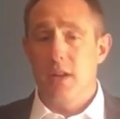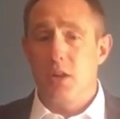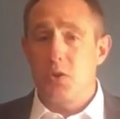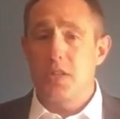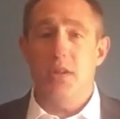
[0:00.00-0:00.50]

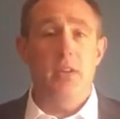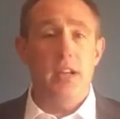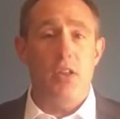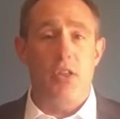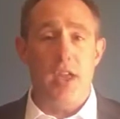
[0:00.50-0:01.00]
You still
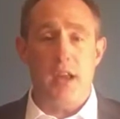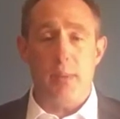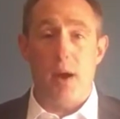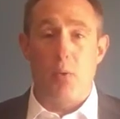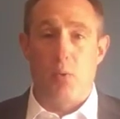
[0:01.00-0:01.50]
need to think
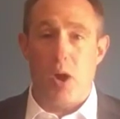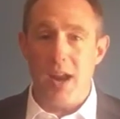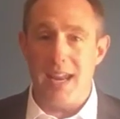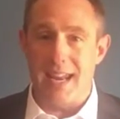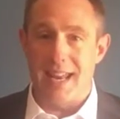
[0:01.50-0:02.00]
about
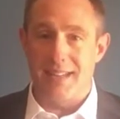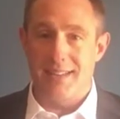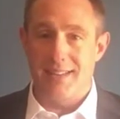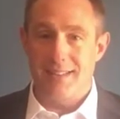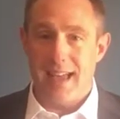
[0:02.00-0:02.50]
running it
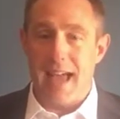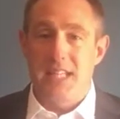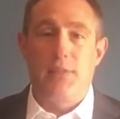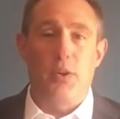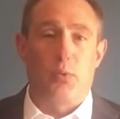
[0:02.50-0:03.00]

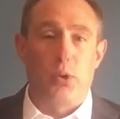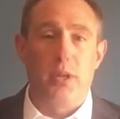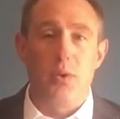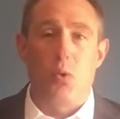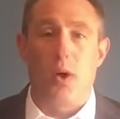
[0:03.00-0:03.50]
as if it
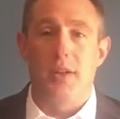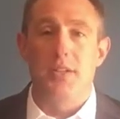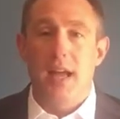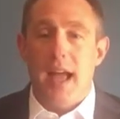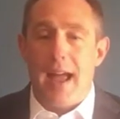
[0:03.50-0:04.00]
really
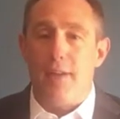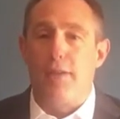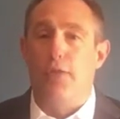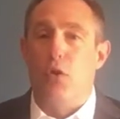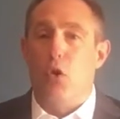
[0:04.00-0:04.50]
was a
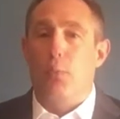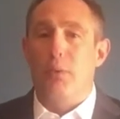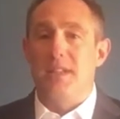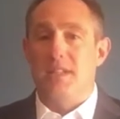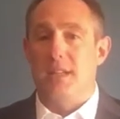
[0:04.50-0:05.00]
full
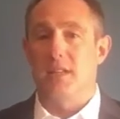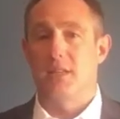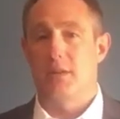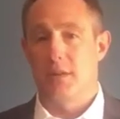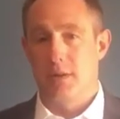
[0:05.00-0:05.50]

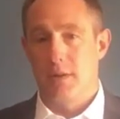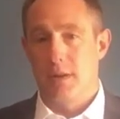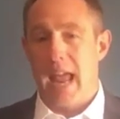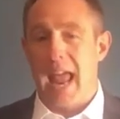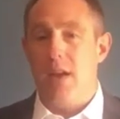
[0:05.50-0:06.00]
business.
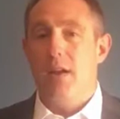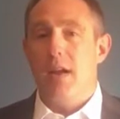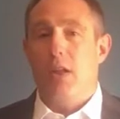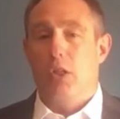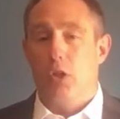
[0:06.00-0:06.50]
And
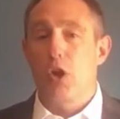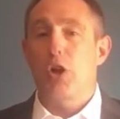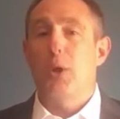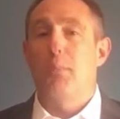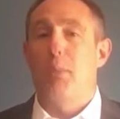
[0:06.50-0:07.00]
look
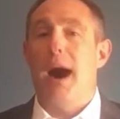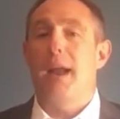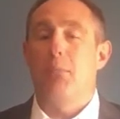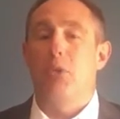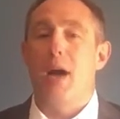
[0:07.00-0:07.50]
at the
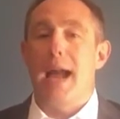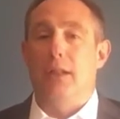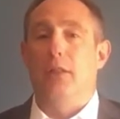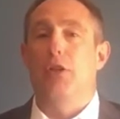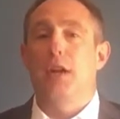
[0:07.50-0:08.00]
bottom
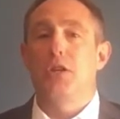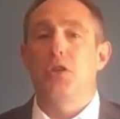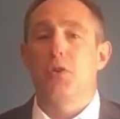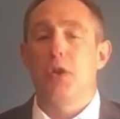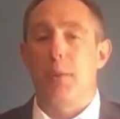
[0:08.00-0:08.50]
line. Look at
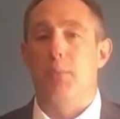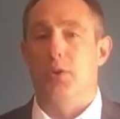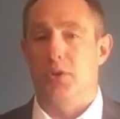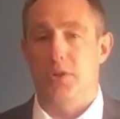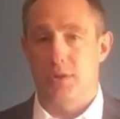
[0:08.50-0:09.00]
your
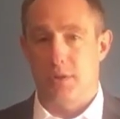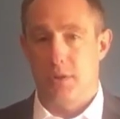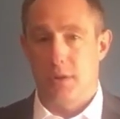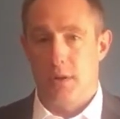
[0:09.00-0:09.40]
numbers.